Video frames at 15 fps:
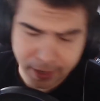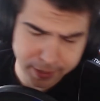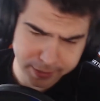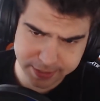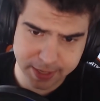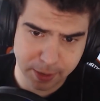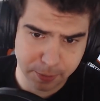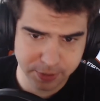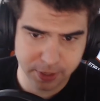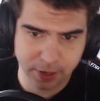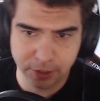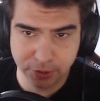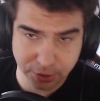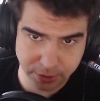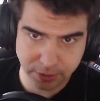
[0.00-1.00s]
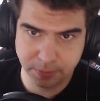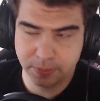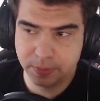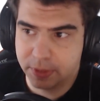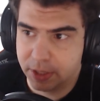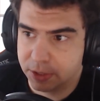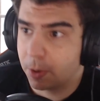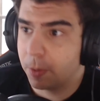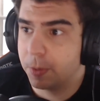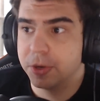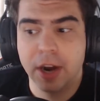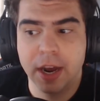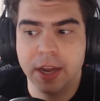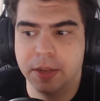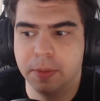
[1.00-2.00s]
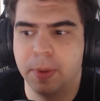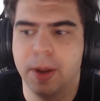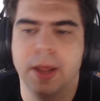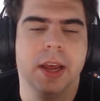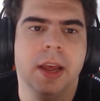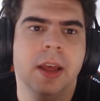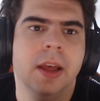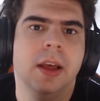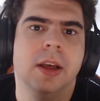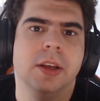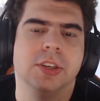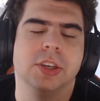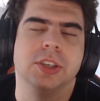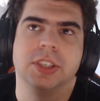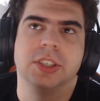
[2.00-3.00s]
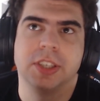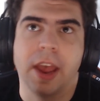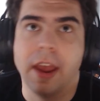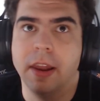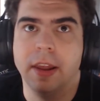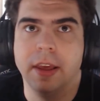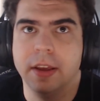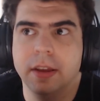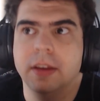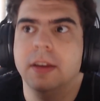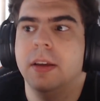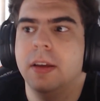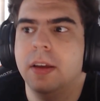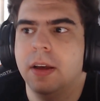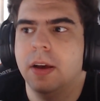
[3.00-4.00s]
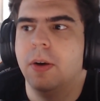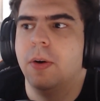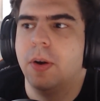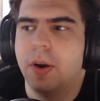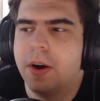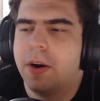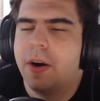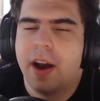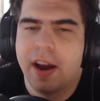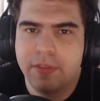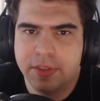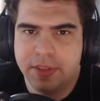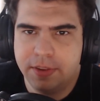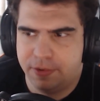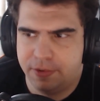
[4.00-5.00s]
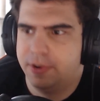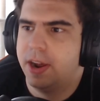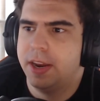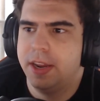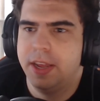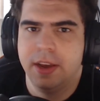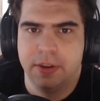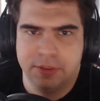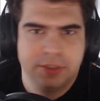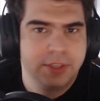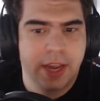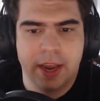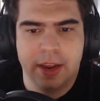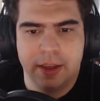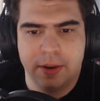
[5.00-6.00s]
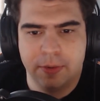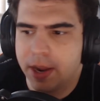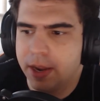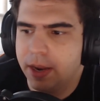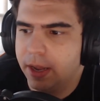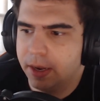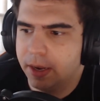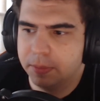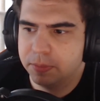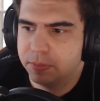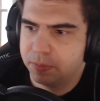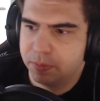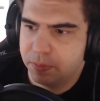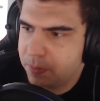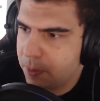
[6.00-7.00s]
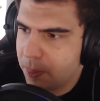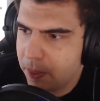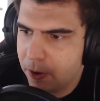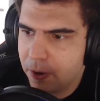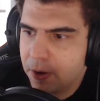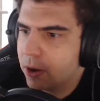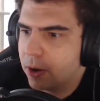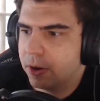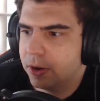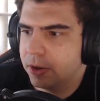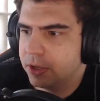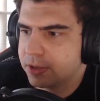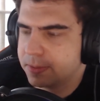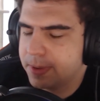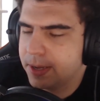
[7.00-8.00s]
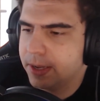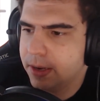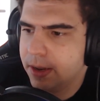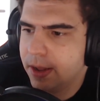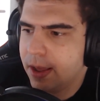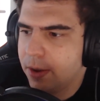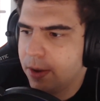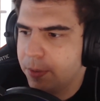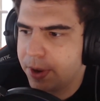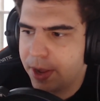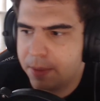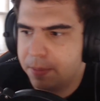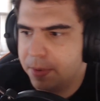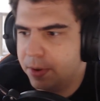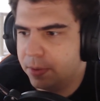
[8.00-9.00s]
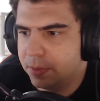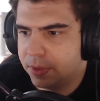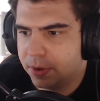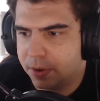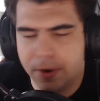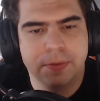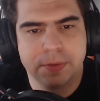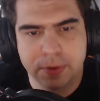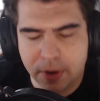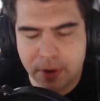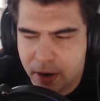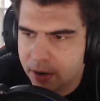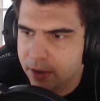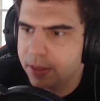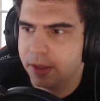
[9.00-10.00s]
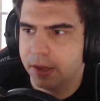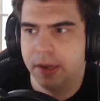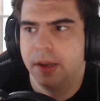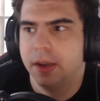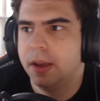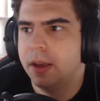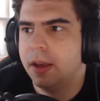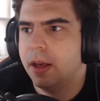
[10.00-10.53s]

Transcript: At least that was the logic. That's why we tried to play such a scaling, or have a different idea on scaling, right? Like early on in the split, we came in with the Grave Soraka thing.